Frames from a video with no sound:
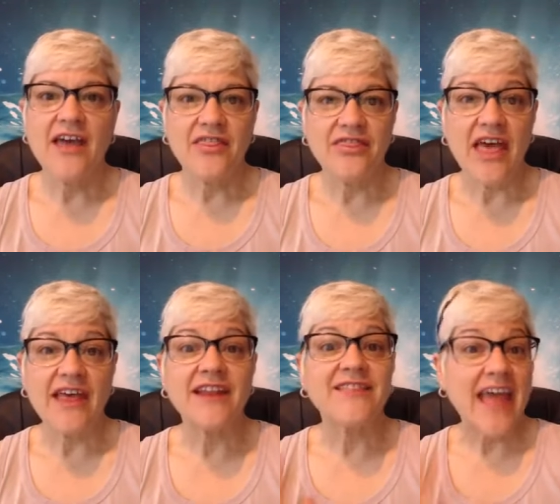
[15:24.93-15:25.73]

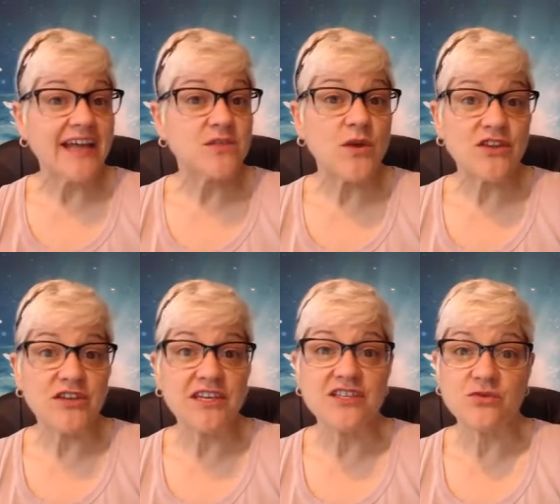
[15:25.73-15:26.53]
then that's when you
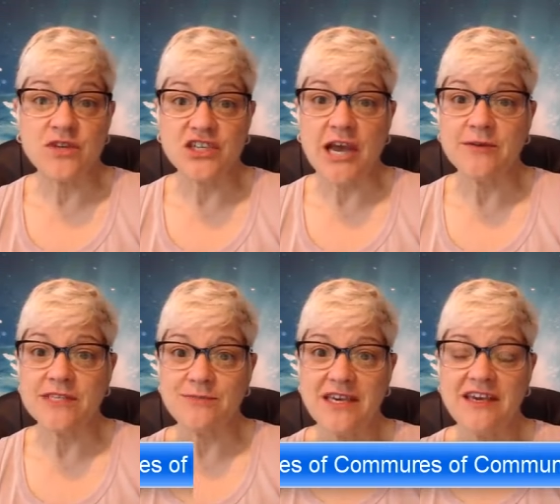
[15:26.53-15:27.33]
need to reach out
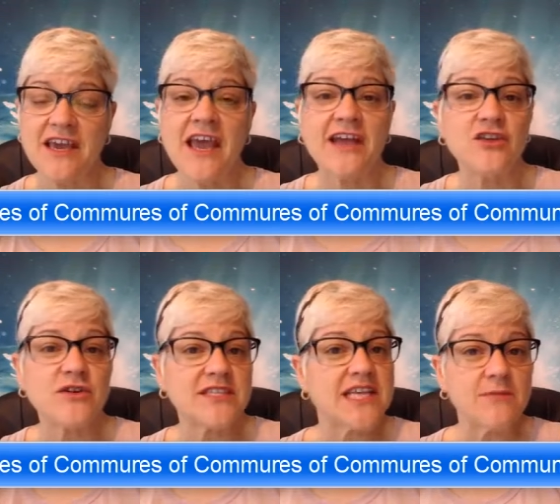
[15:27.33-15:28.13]
to me. And you
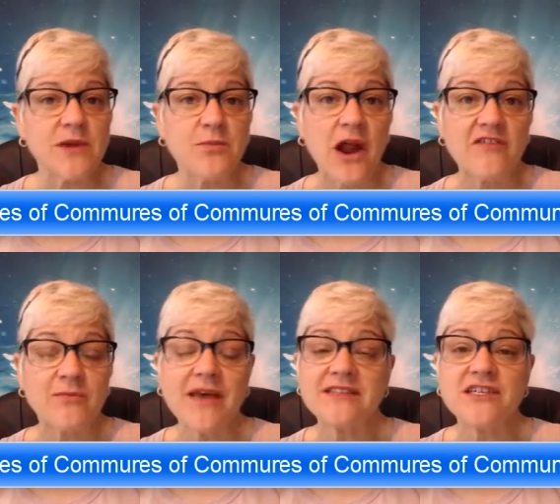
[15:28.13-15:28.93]
can send me a
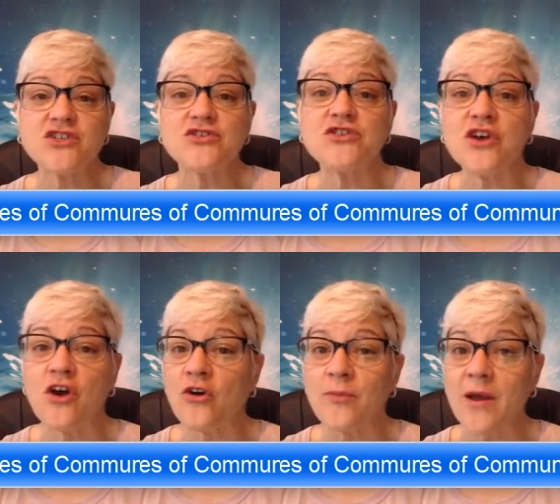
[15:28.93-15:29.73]
private message or you can
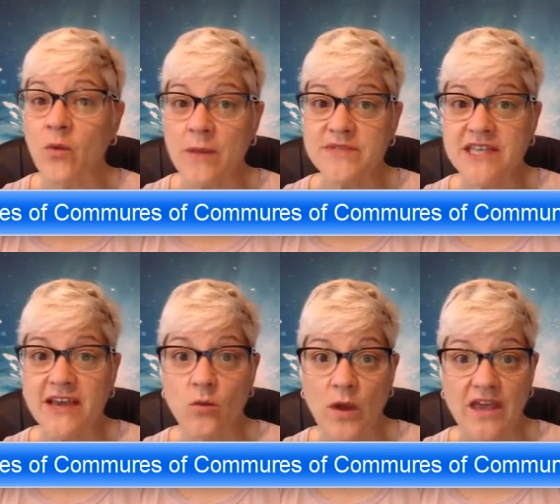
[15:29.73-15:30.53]
go to my
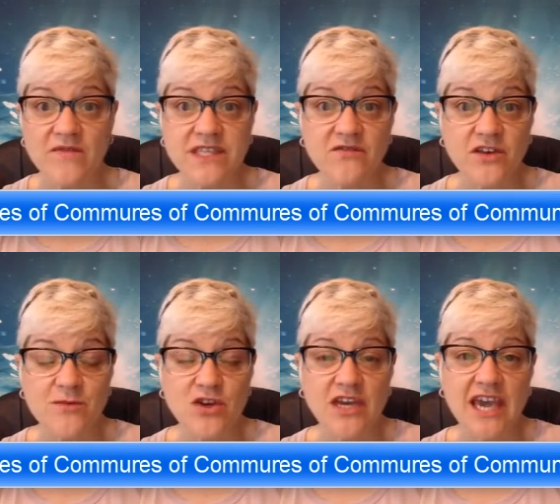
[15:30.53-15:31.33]
website,
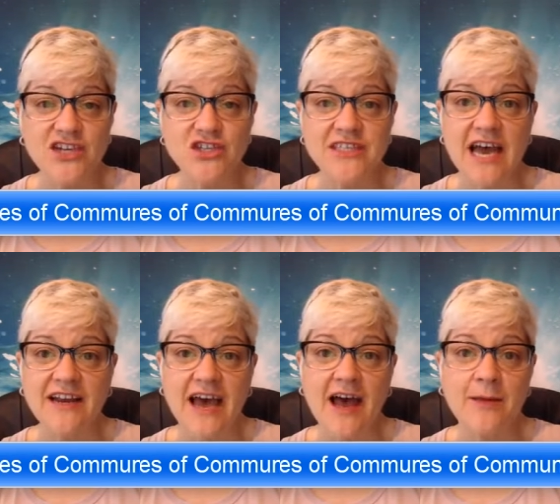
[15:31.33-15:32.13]

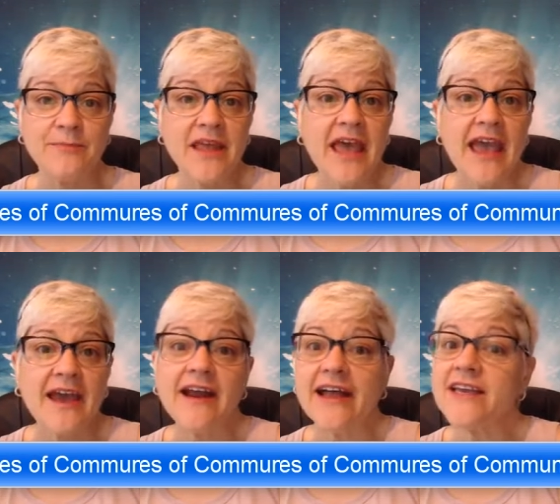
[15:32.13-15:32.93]
wavesofcommunication.com,
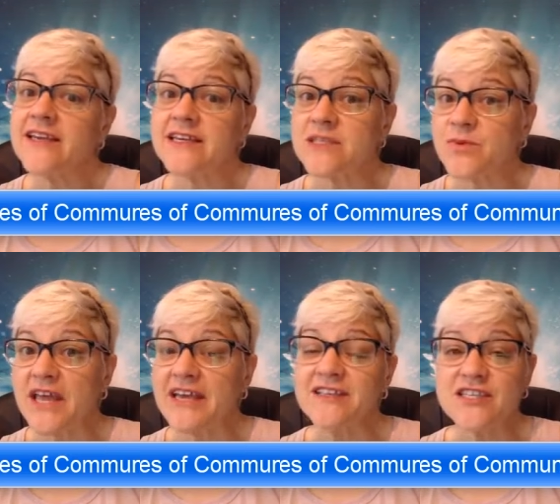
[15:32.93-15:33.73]
and I can
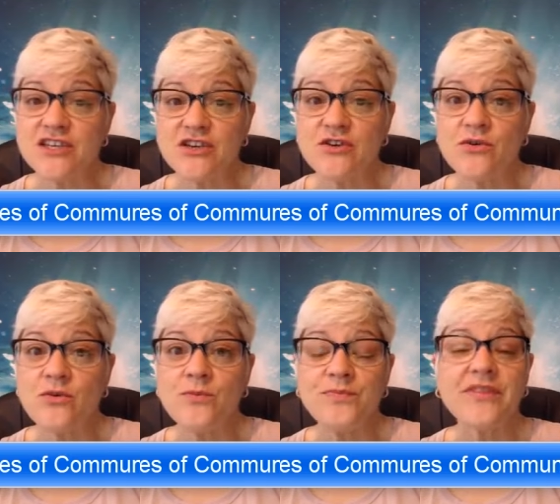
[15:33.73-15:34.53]
explain to
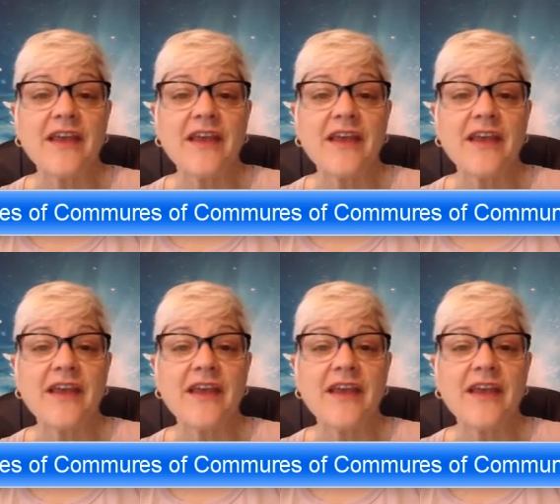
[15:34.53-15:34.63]
you